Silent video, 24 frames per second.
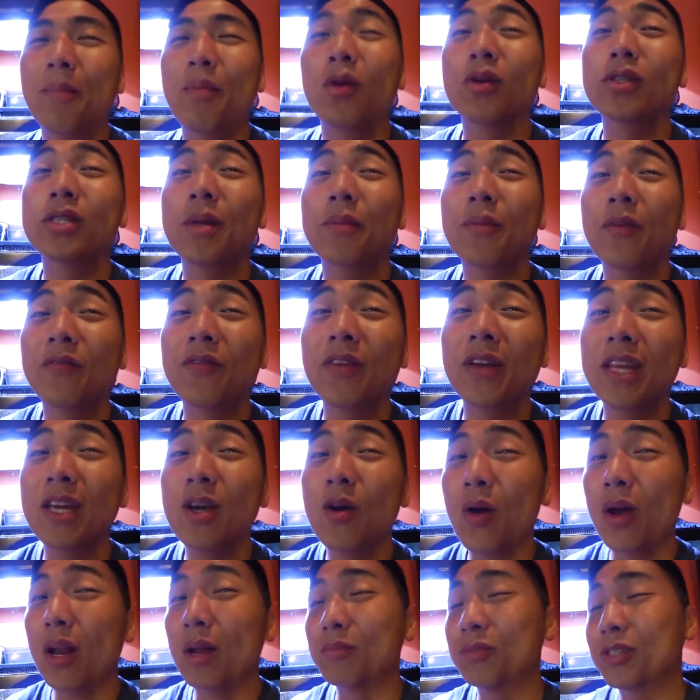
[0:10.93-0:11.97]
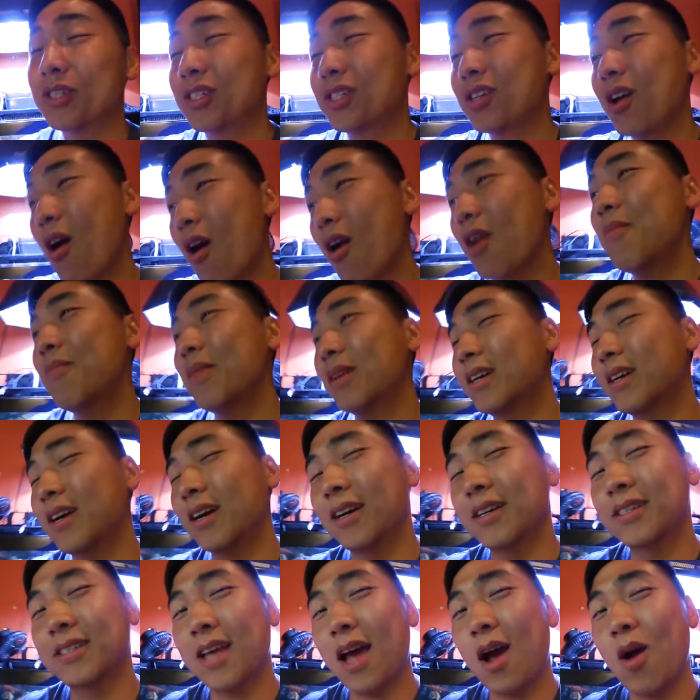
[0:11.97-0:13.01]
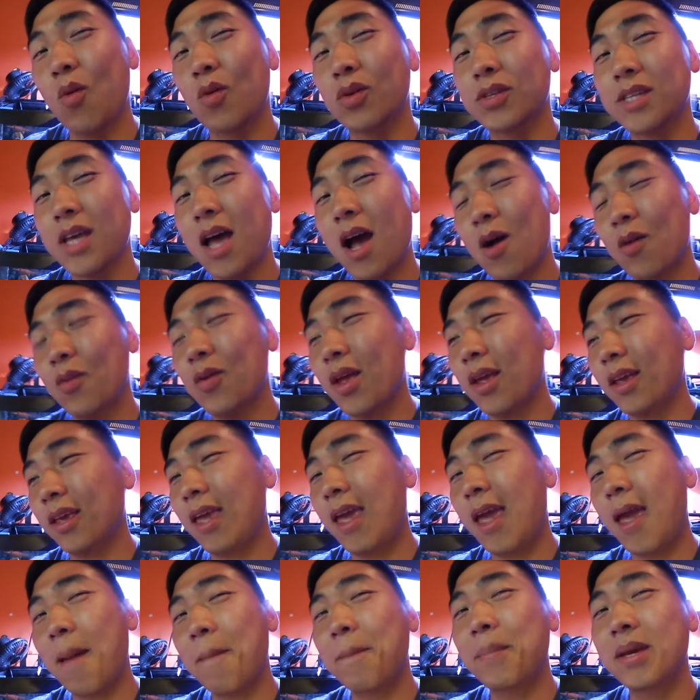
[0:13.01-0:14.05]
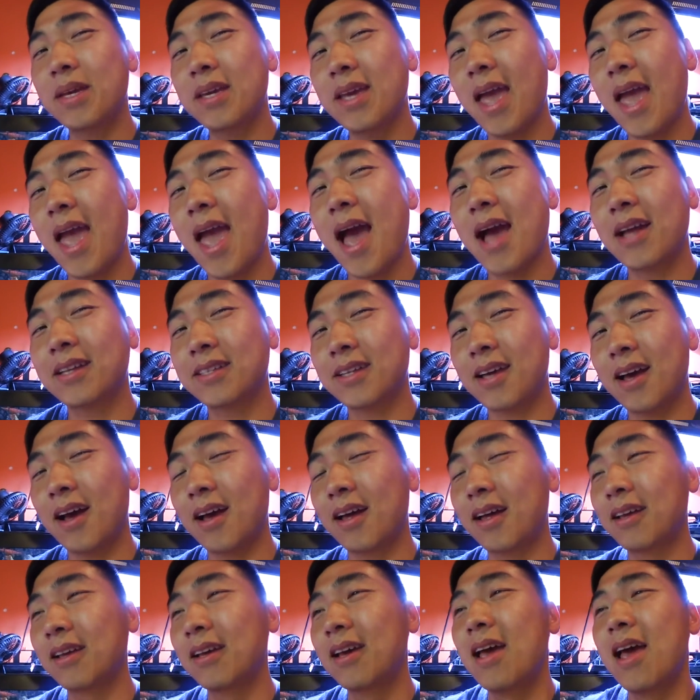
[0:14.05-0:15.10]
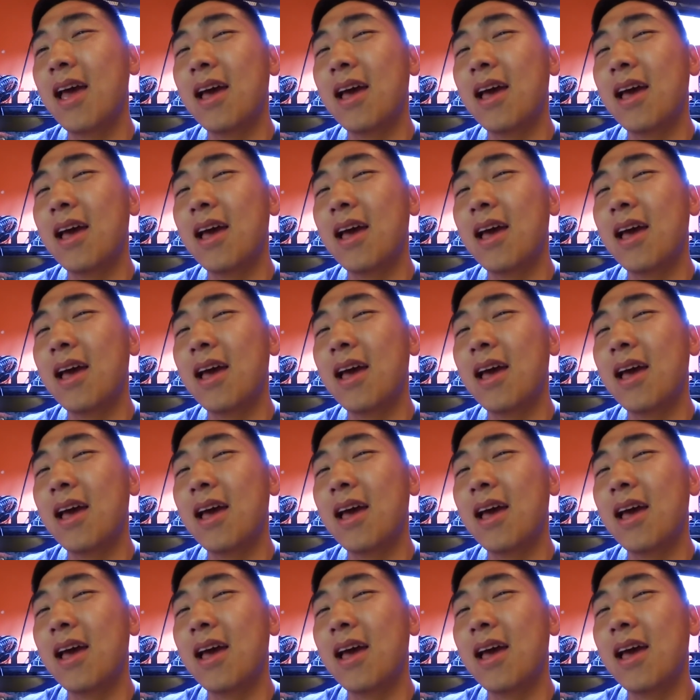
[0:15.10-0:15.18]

post up a video and I'm sorry because I was out camping at uh,